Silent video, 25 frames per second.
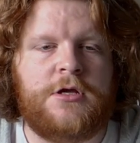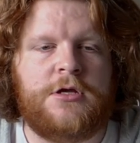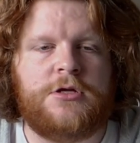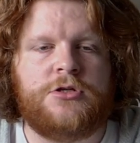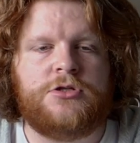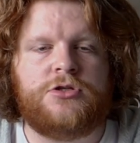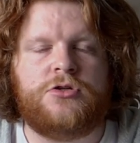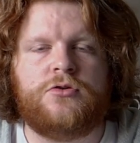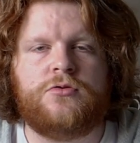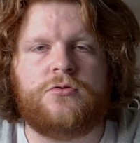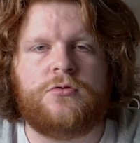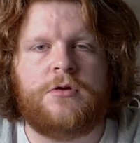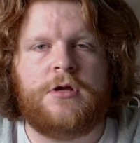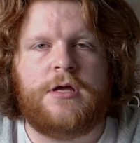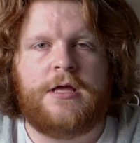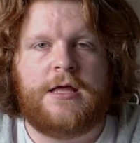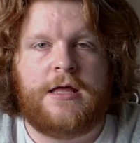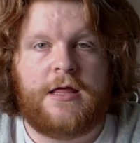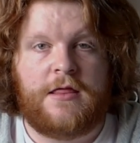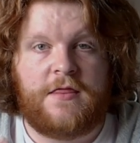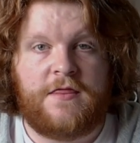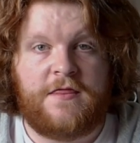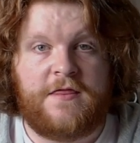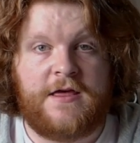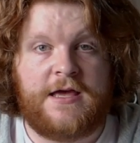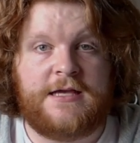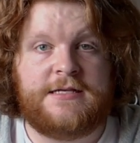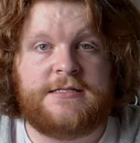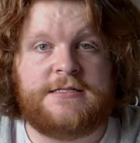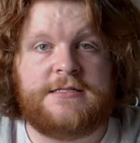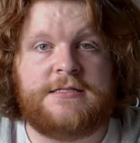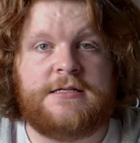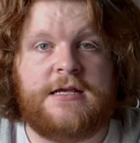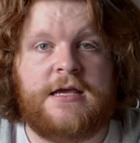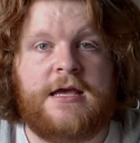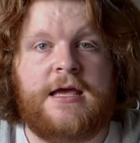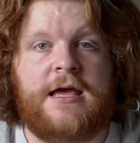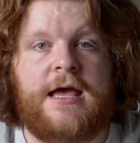So
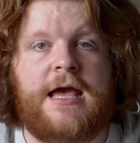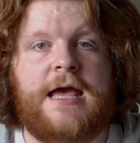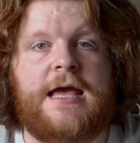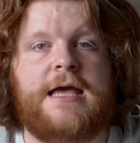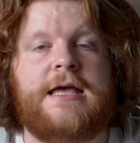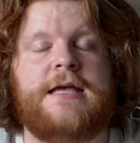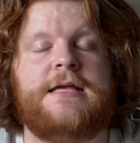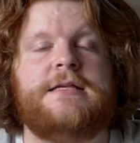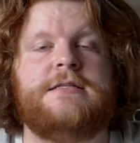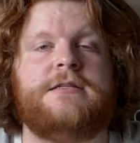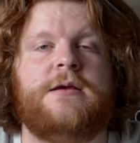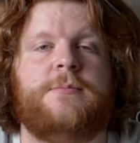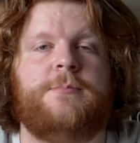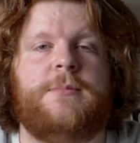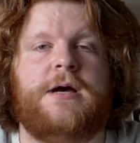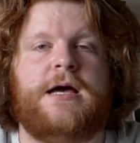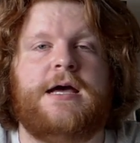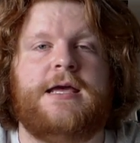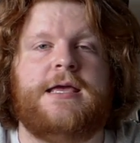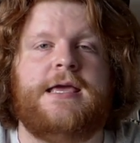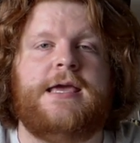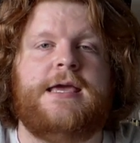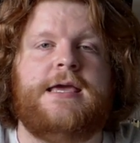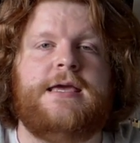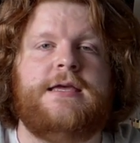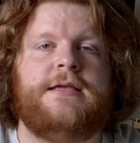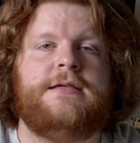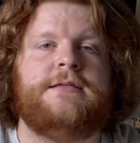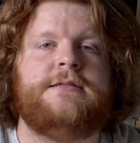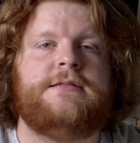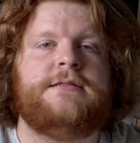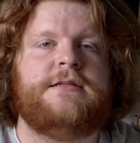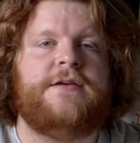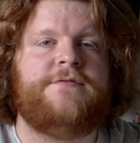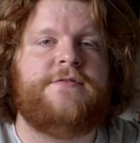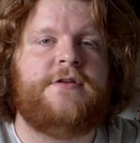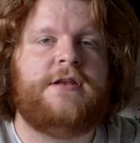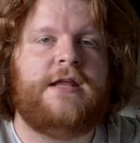this is my
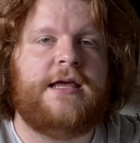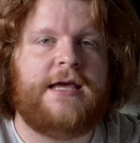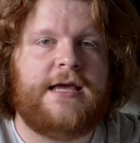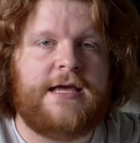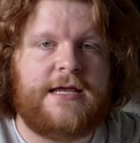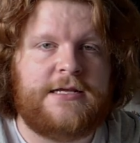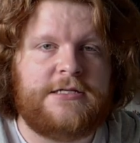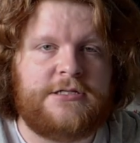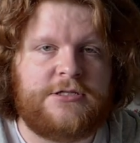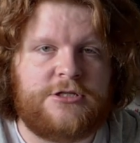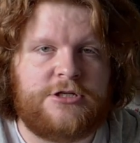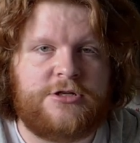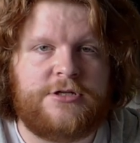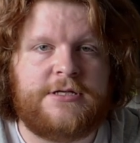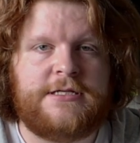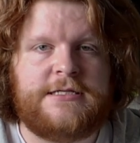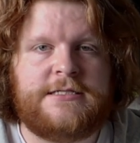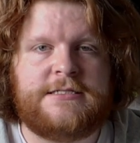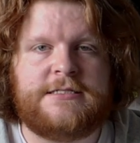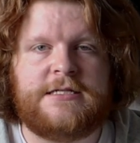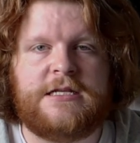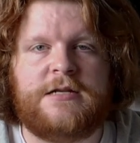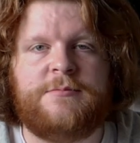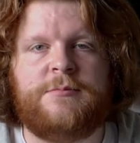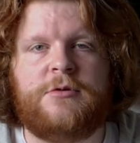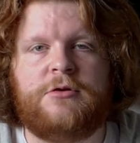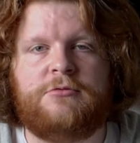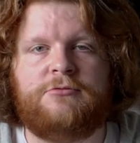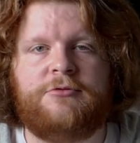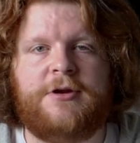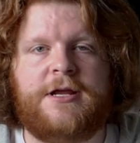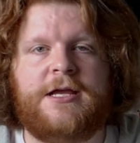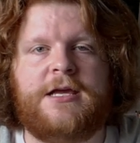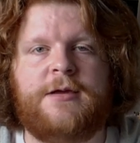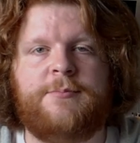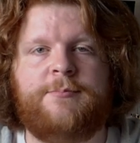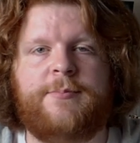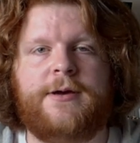A7S3 Cinema
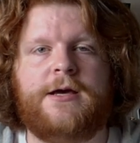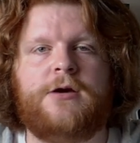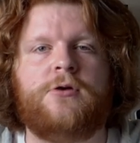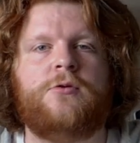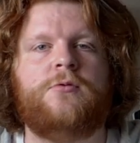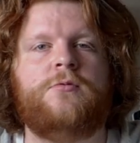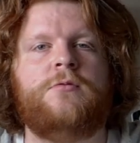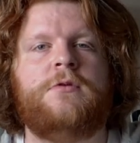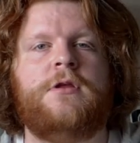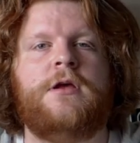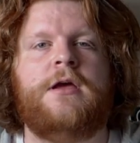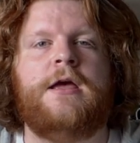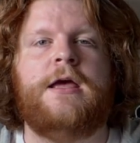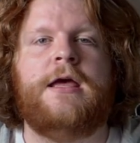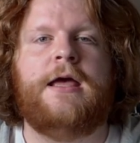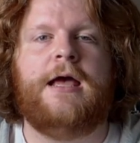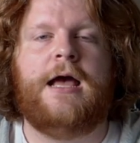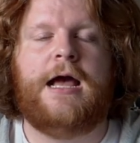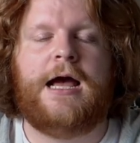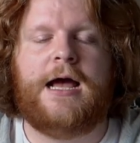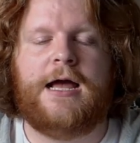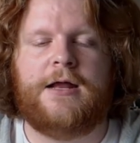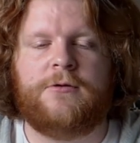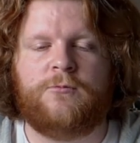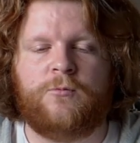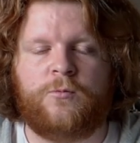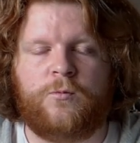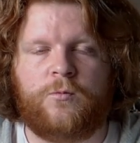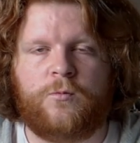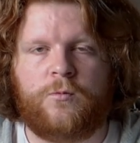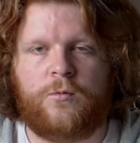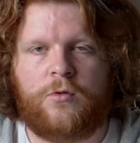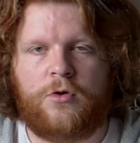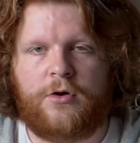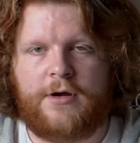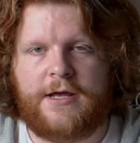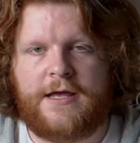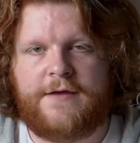Rig build, and
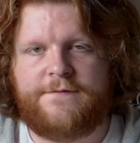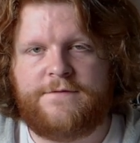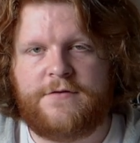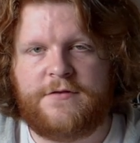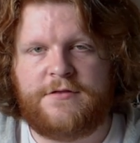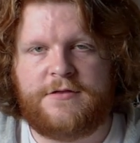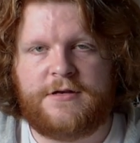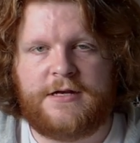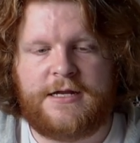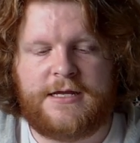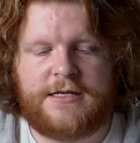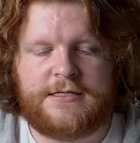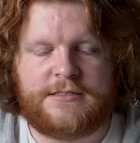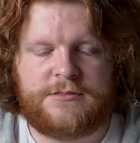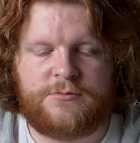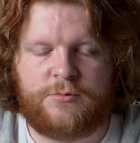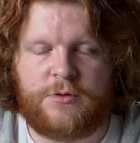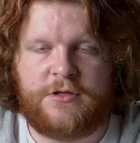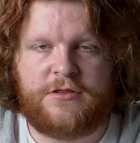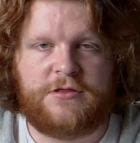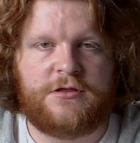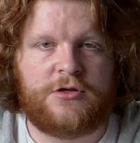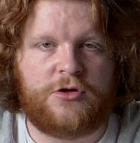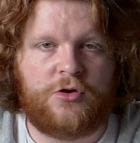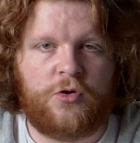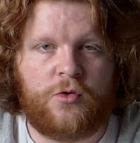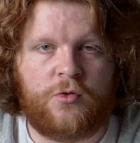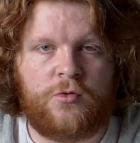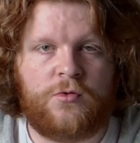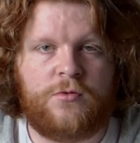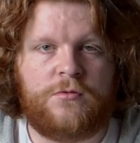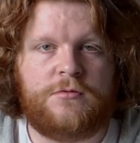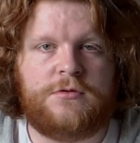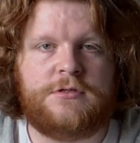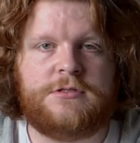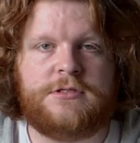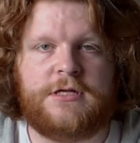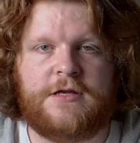what everything is with the
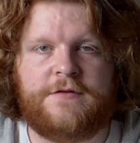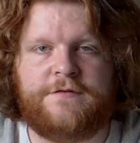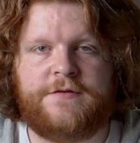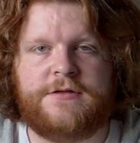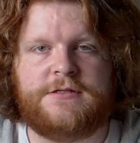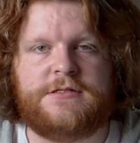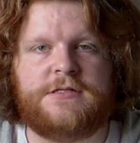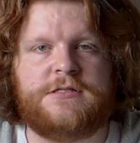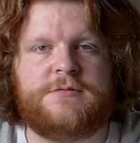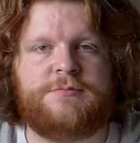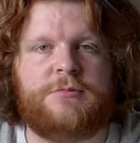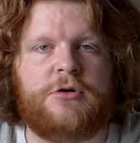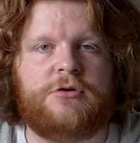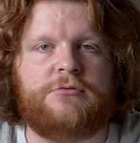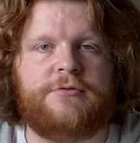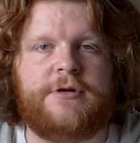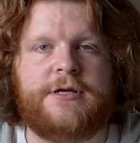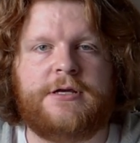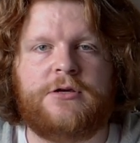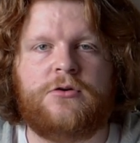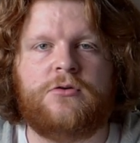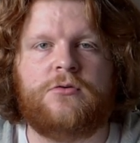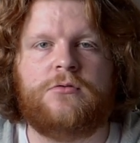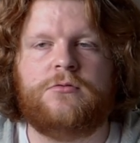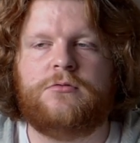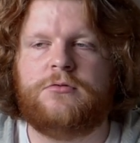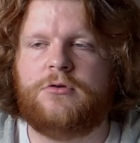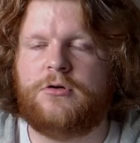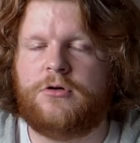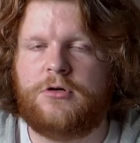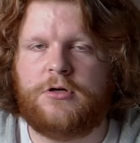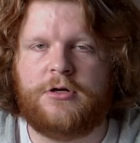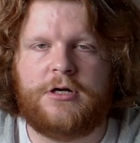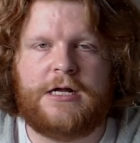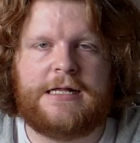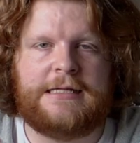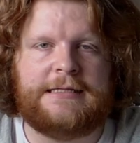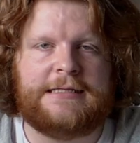codes, if it's a Smallrig code
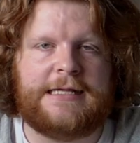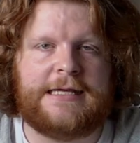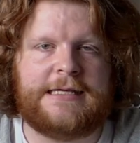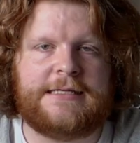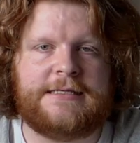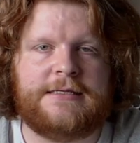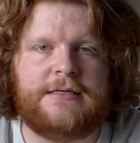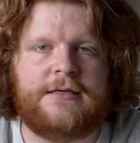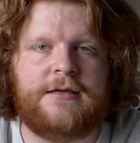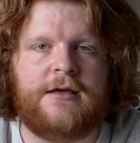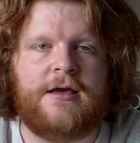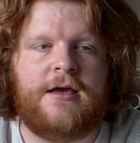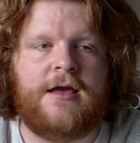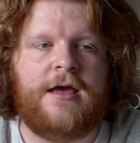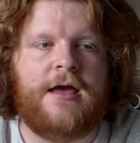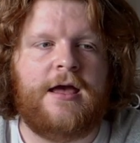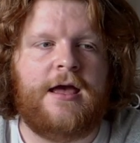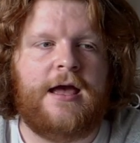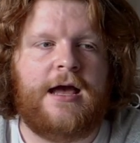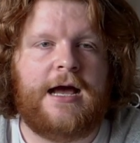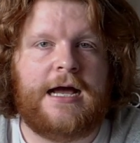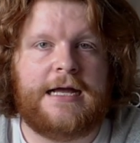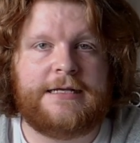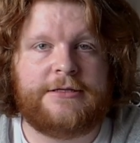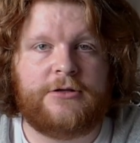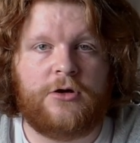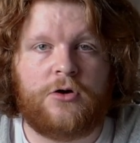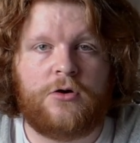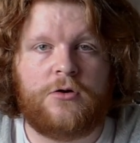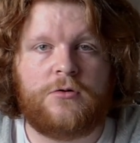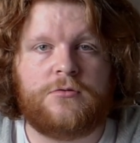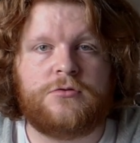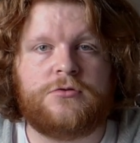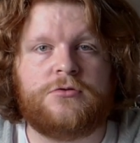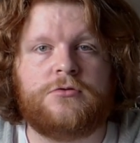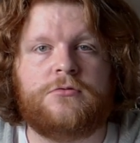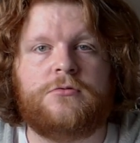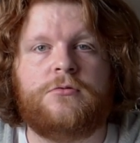or a link, and
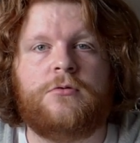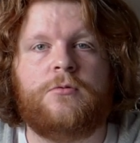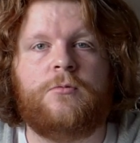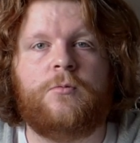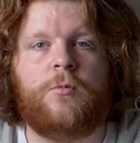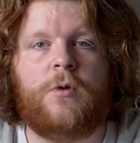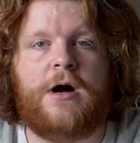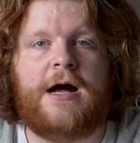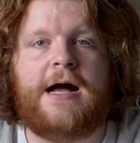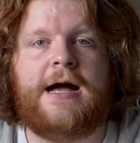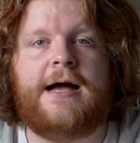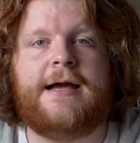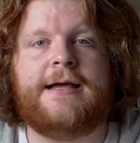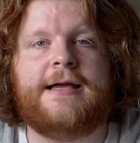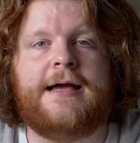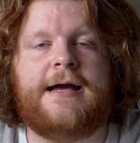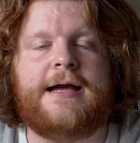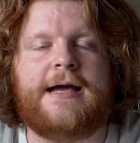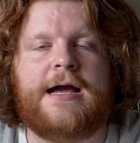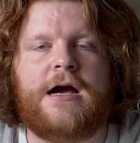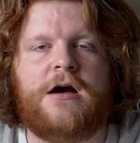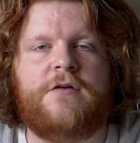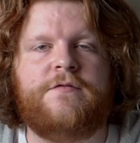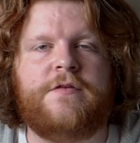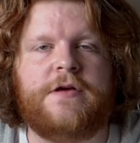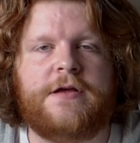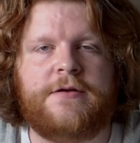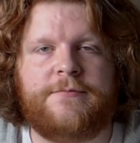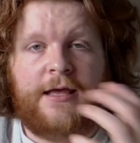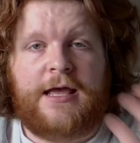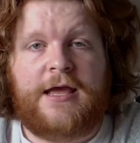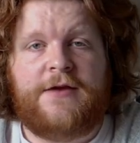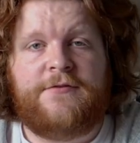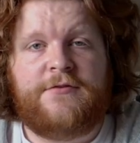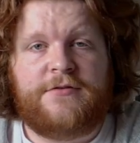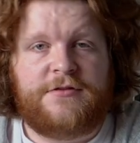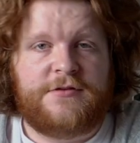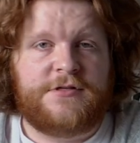also why I have it.
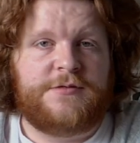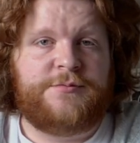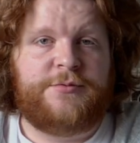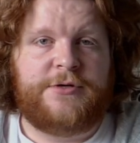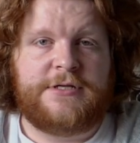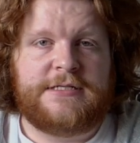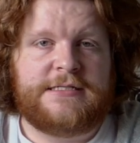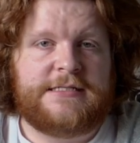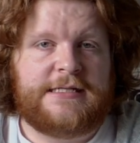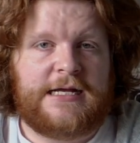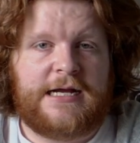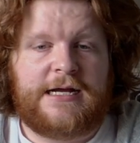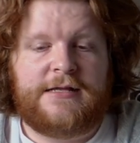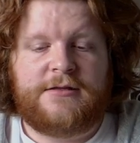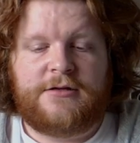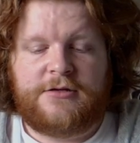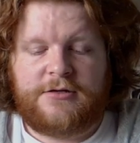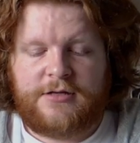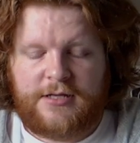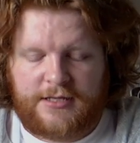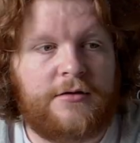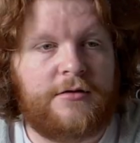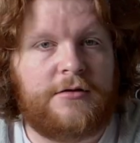Everything's pretty standard.